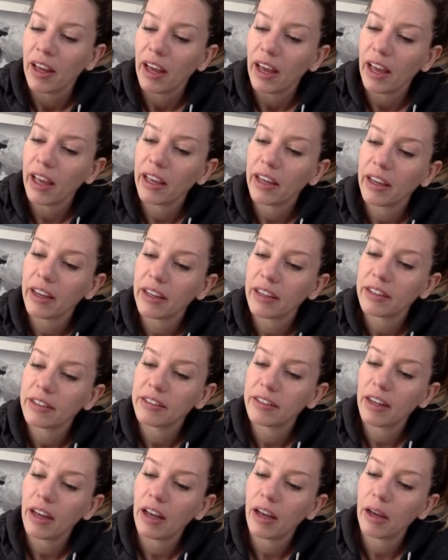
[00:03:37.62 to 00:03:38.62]

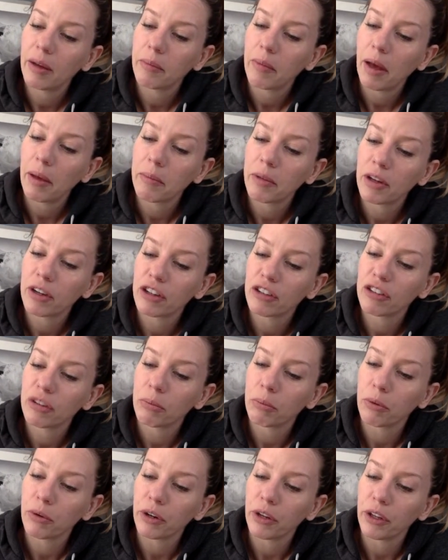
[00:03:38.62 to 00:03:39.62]
And I'm here to
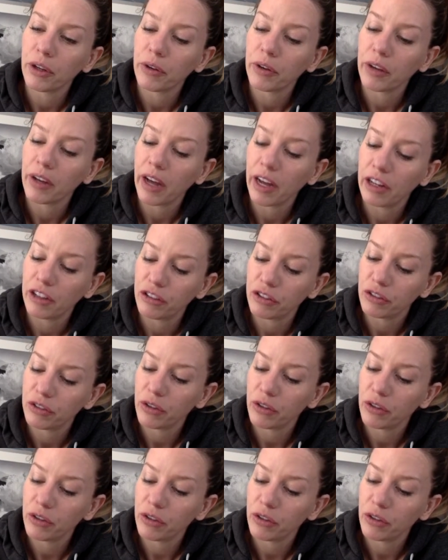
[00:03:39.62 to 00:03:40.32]
support you and guide you.